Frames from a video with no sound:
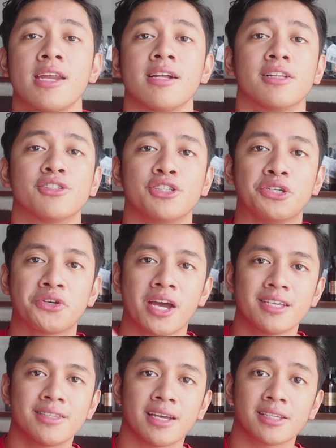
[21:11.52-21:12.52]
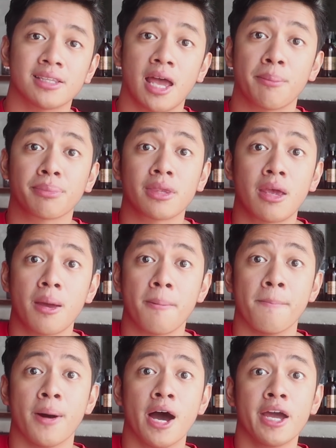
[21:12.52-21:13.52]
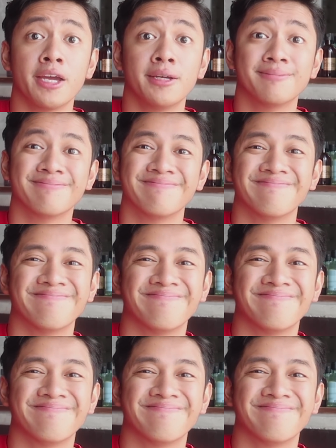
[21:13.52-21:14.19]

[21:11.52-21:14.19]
and I'll see you guys next time. Bye!